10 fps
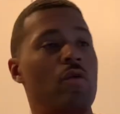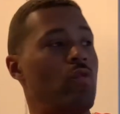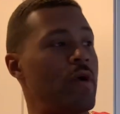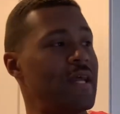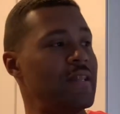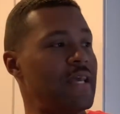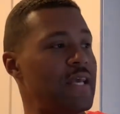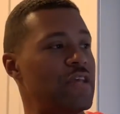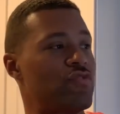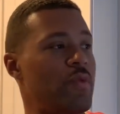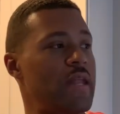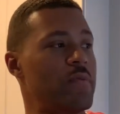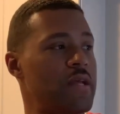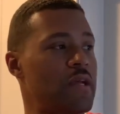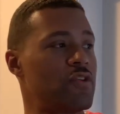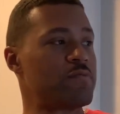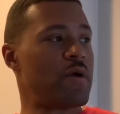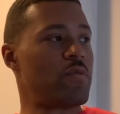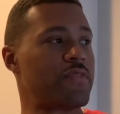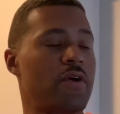When it gets ready, when it gets close to
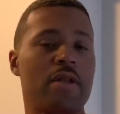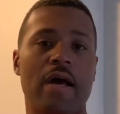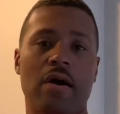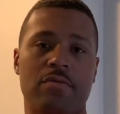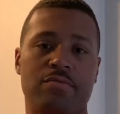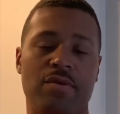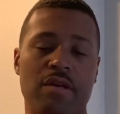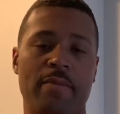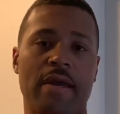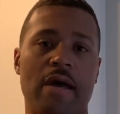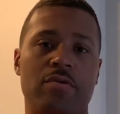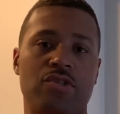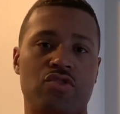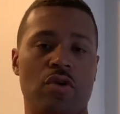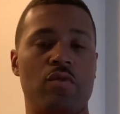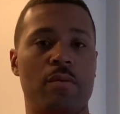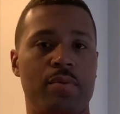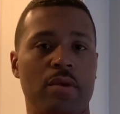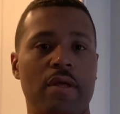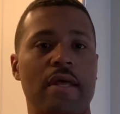about 130, I'll bring you back out. We'll
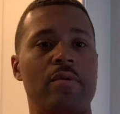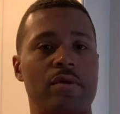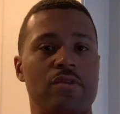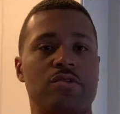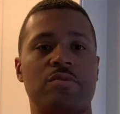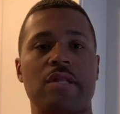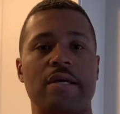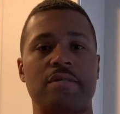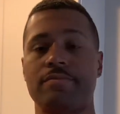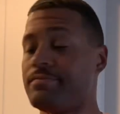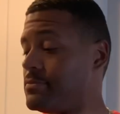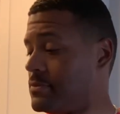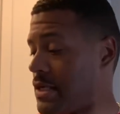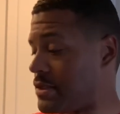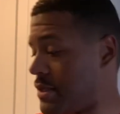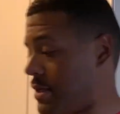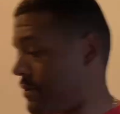pull it and we'll do some slicing. Thanks again.